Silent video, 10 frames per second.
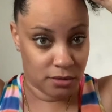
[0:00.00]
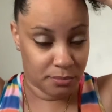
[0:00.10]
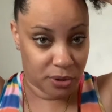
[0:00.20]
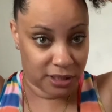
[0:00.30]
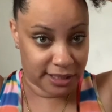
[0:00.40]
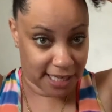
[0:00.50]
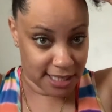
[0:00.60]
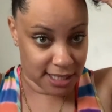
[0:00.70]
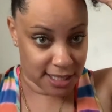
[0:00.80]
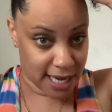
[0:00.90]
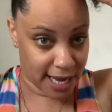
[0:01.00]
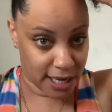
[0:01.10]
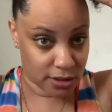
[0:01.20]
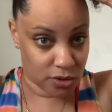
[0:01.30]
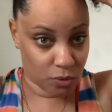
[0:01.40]
Pull it nice and
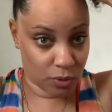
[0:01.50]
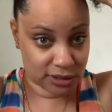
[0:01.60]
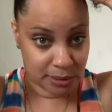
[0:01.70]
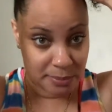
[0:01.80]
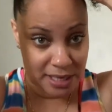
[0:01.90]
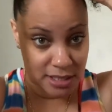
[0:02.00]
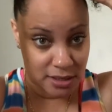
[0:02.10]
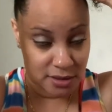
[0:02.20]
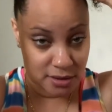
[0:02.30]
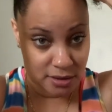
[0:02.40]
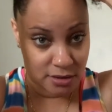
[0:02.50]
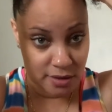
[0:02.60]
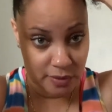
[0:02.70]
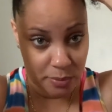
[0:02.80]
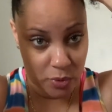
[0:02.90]
tight towards the base of the
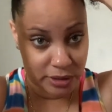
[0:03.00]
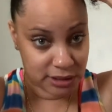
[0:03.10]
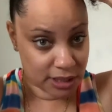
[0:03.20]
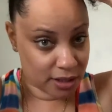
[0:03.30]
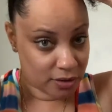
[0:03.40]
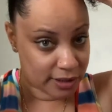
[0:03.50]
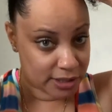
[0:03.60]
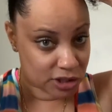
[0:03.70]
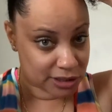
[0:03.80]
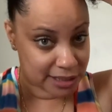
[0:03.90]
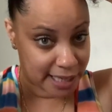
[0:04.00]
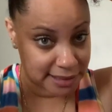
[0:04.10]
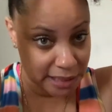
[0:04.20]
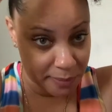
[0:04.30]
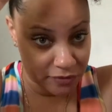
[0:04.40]
ponytail, and just like I
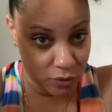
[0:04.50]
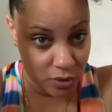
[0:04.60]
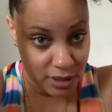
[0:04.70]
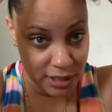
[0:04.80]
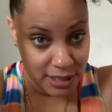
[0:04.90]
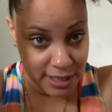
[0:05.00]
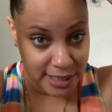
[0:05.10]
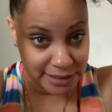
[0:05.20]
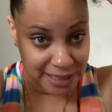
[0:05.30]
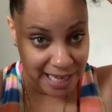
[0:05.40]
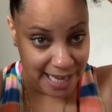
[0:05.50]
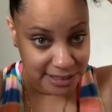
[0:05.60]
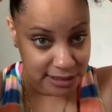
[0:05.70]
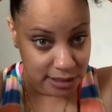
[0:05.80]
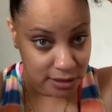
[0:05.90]
said before, it's
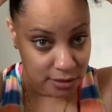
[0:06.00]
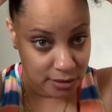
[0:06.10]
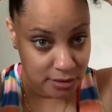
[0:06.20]
elastic.